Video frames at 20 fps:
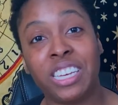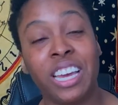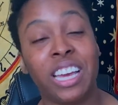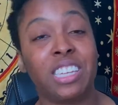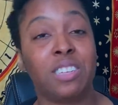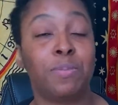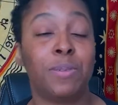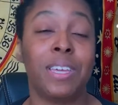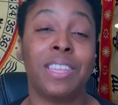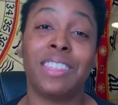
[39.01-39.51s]
I
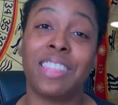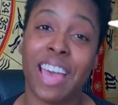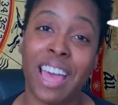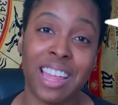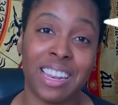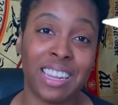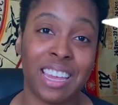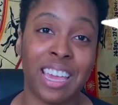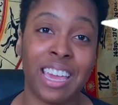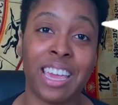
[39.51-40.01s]
spent that
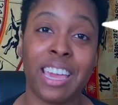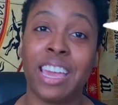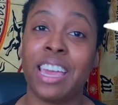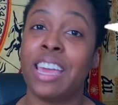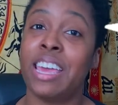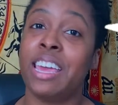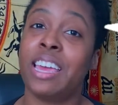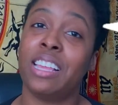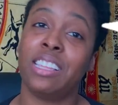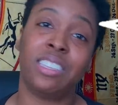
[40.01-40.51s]
day
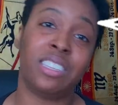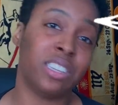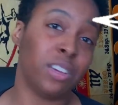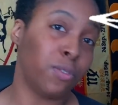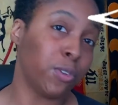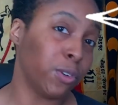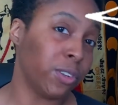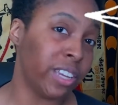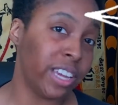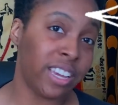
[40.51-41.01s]
and
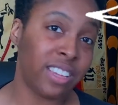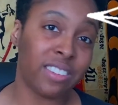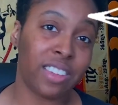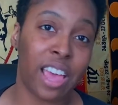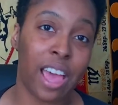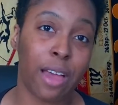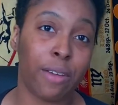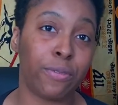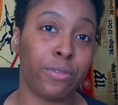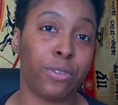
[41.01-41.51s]
several days
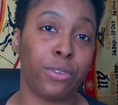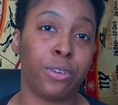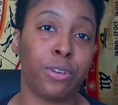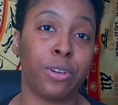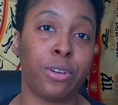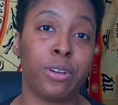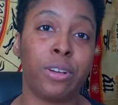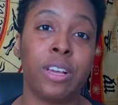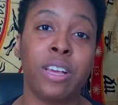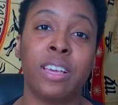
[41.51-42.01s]

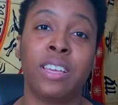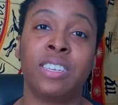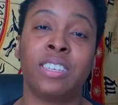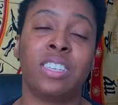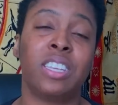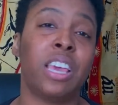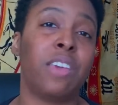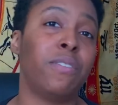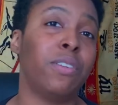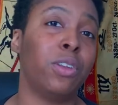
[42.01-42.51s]
after
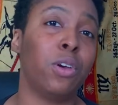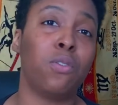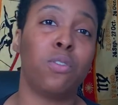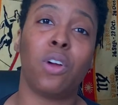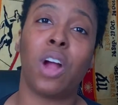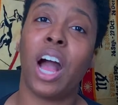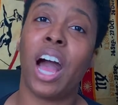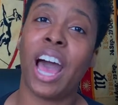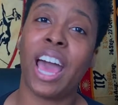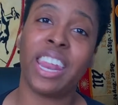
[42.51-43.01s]
slaving over a
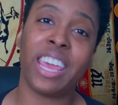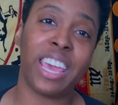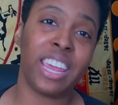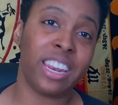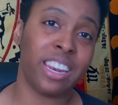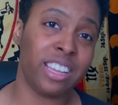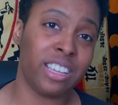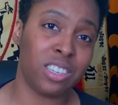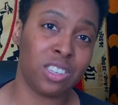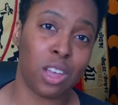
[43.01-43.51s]
hot
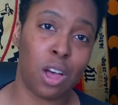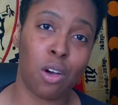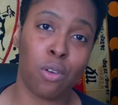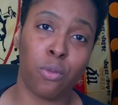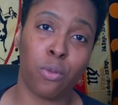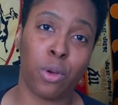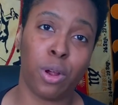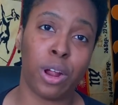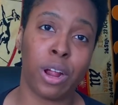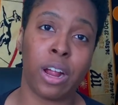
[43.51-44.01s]
editing
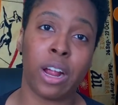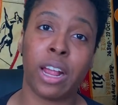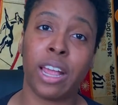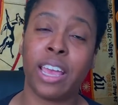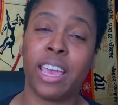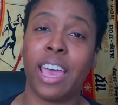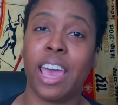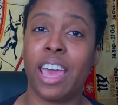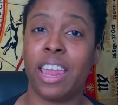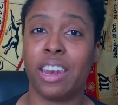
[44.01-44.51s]
software
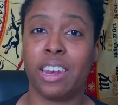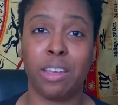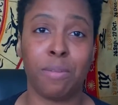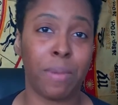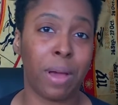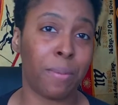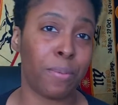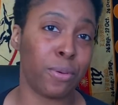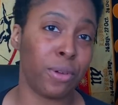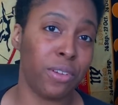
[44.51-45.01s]
editing my
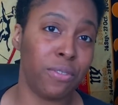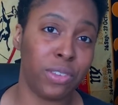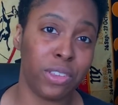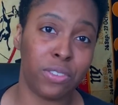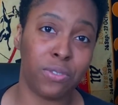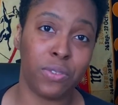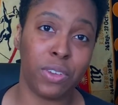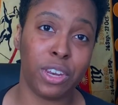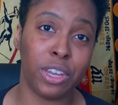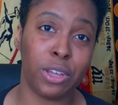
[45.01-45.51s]
previous
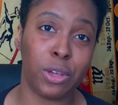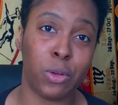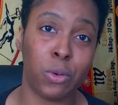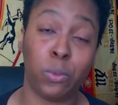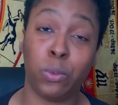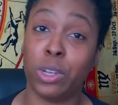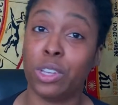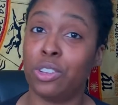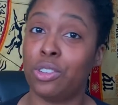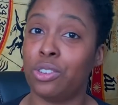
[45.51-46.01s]
video,
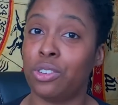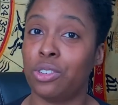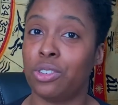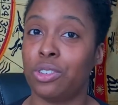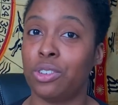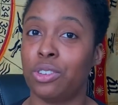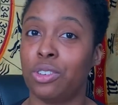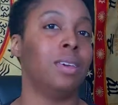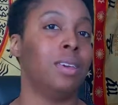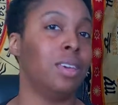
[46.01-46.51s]
which,
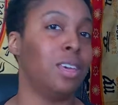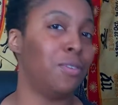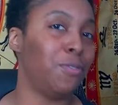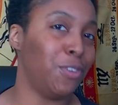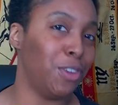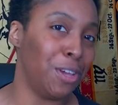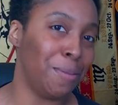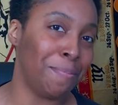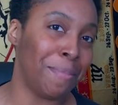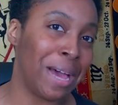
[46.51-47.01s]
if you
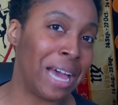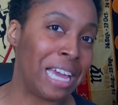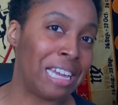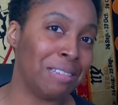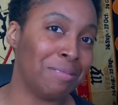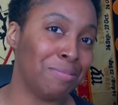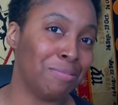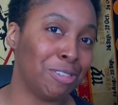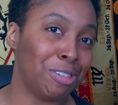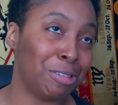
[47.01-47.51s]
didn't mind,
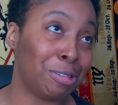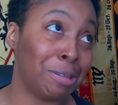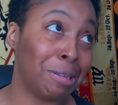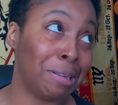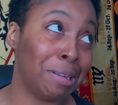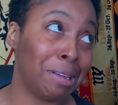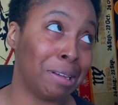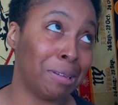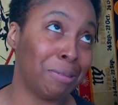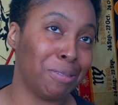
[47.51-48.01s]
just
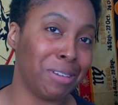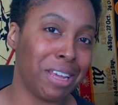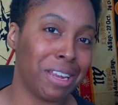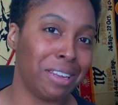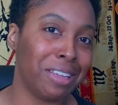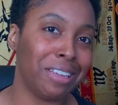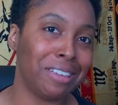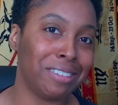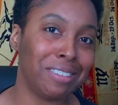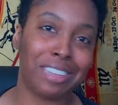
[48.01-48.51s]
clicking on that
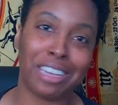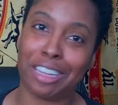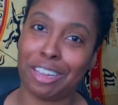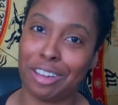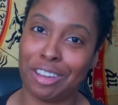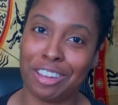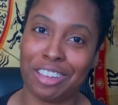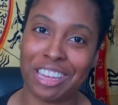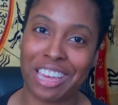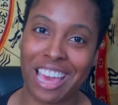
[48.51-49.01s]
link, taking a
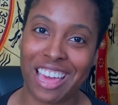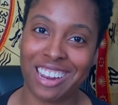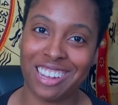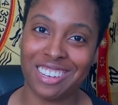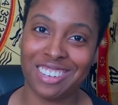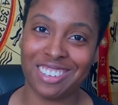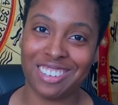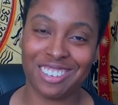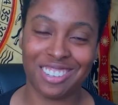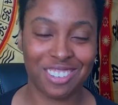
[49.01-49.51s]
look at it,
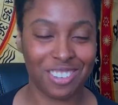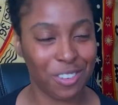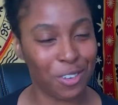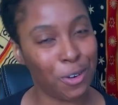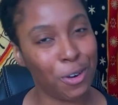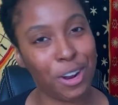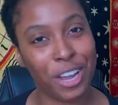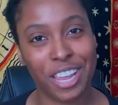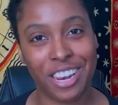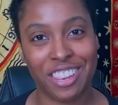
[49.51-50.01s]
or
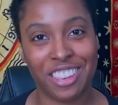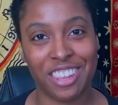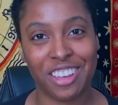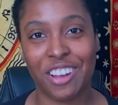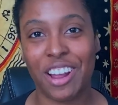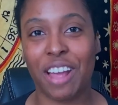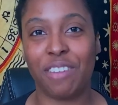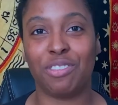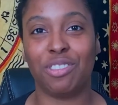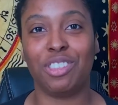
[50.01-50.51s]
heading there
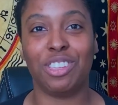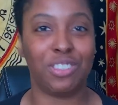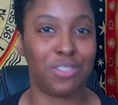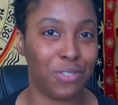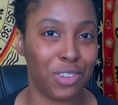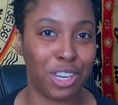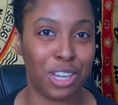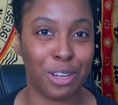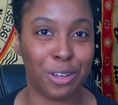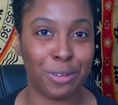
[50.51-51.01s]
after this
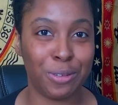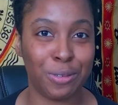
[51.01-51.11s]
video.